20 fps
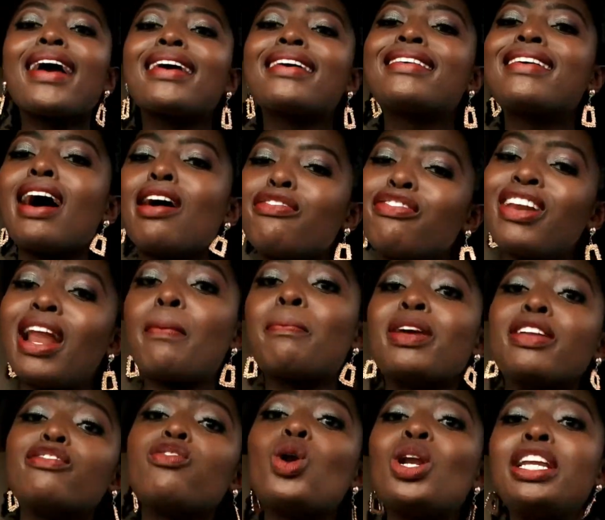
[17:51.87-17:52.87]
Gafla
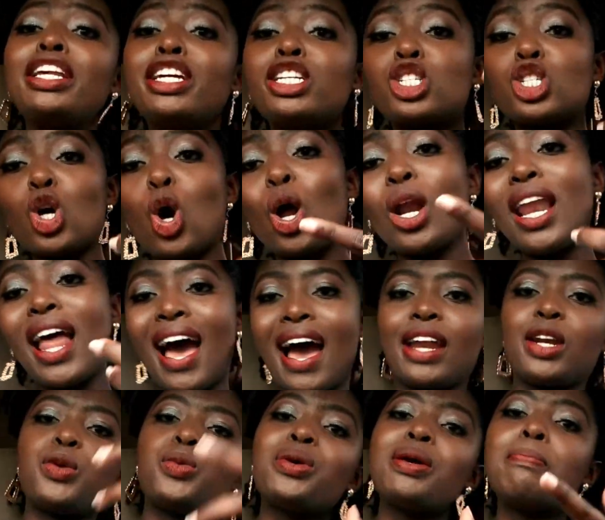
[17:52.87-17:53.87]
bin, little
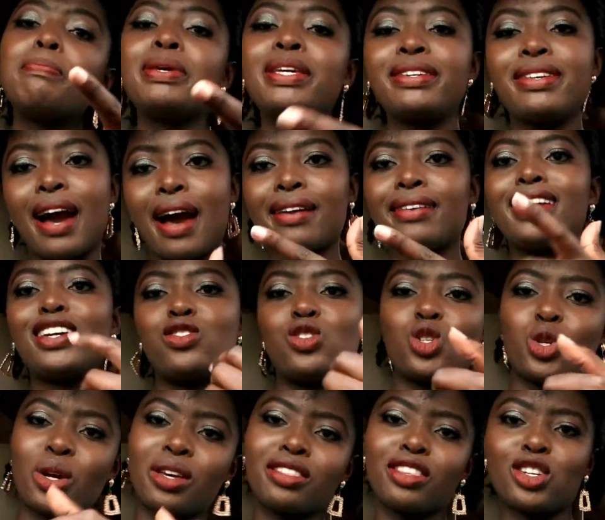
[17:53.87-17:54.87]
had we begun
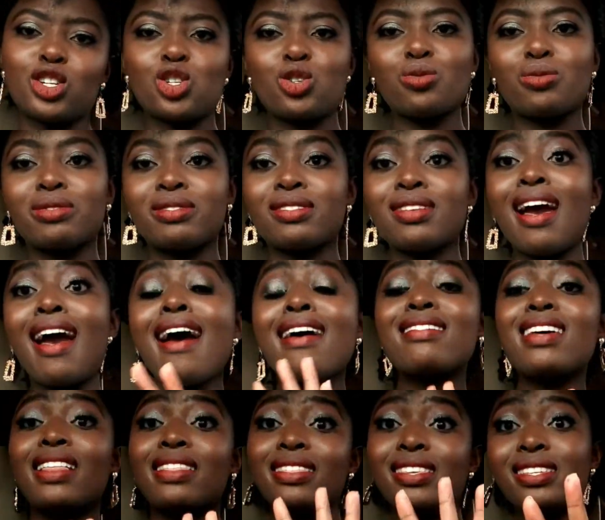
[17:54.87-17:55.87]
enjoying the shoot,
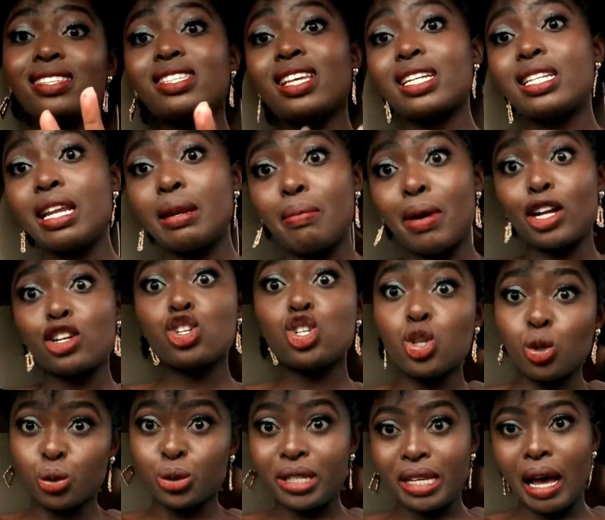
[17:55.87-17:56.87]
then this certain man
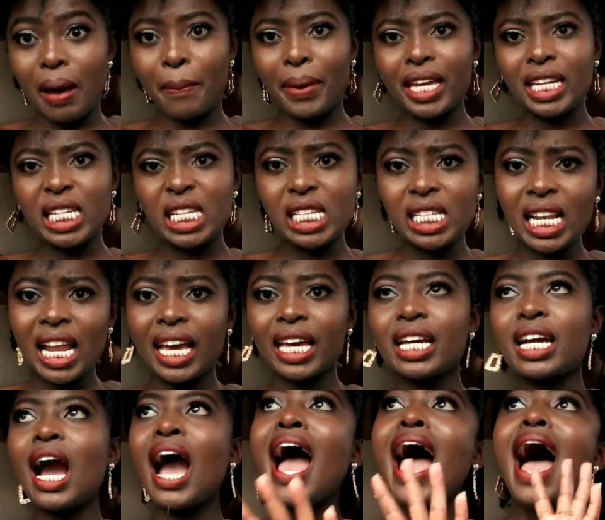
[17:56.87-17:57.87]
shows up and he's
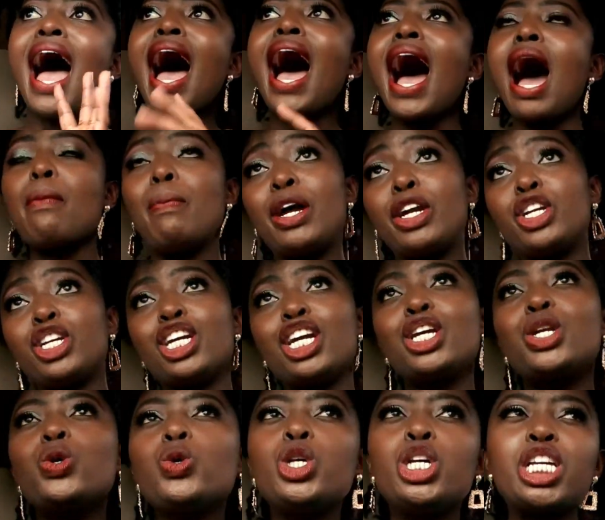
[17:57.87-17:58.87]
like,
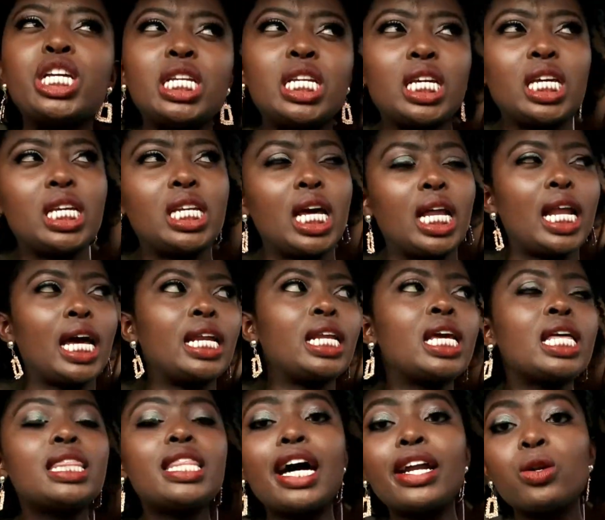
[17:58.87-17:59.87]
habarienu nyinyi ni kina nani?
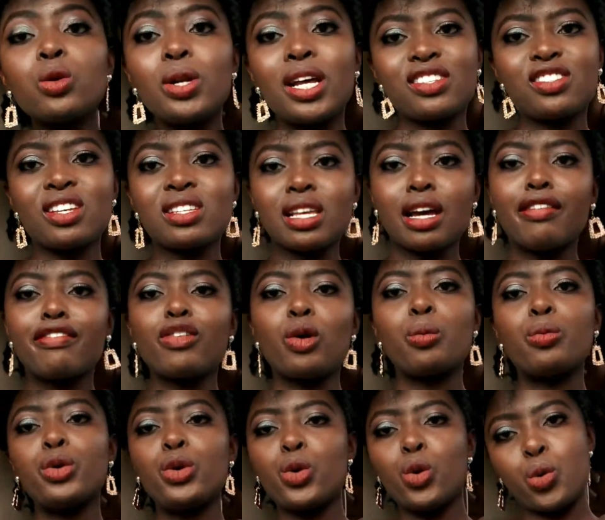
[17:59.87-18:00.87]
That dude has just come
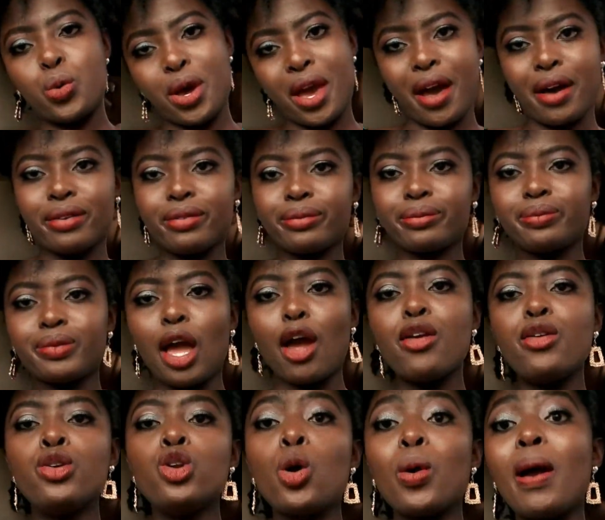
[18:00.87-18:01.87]
from nowhere.
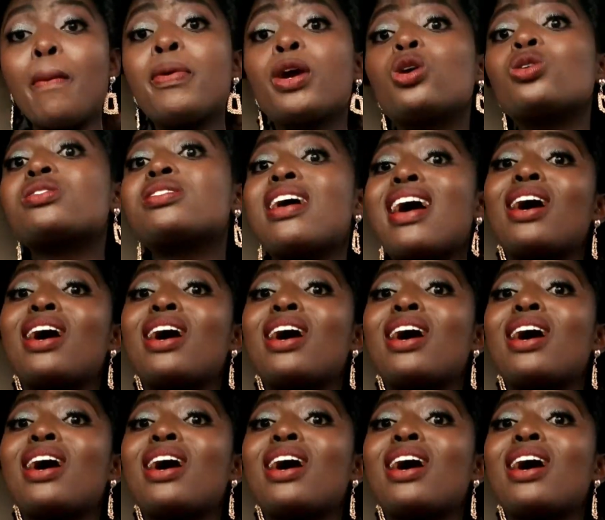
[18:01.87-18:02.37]
Nowhere, because the